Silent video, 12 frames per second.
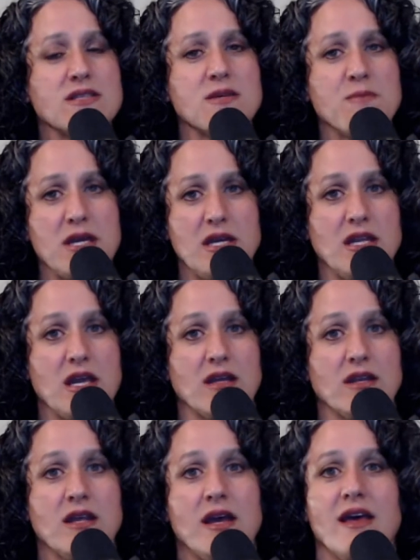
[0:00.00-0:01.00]

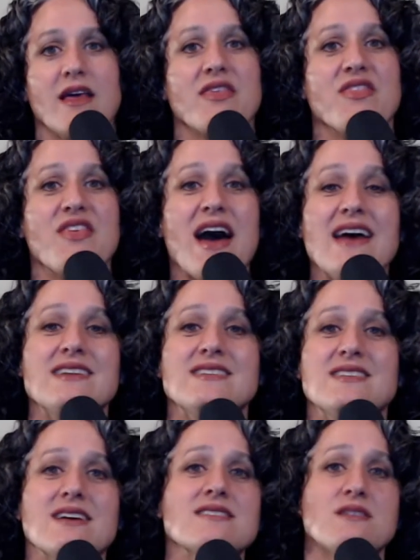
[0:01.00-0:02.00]
opinion, that
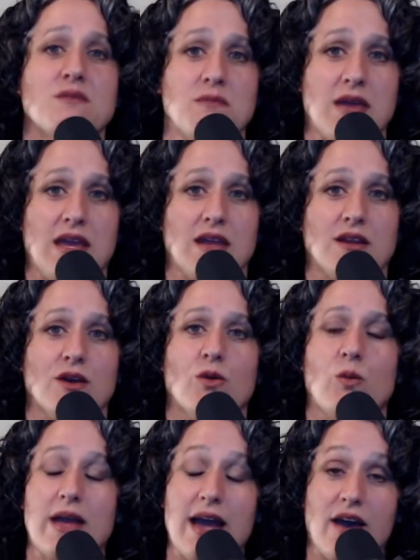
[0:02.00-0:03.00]
doesn't mean
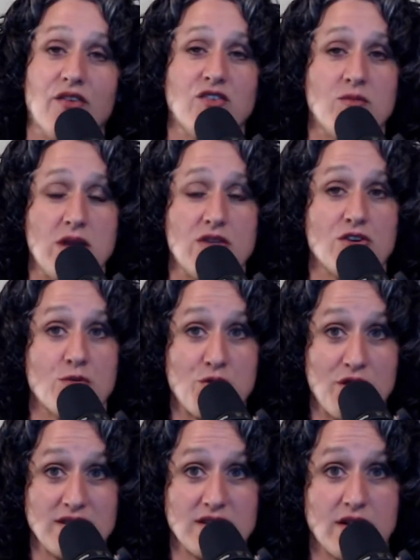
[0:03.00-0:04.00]
we have to be their
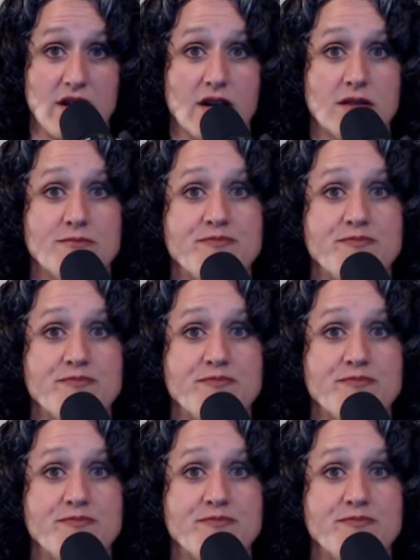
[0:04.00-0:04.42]
prisoner.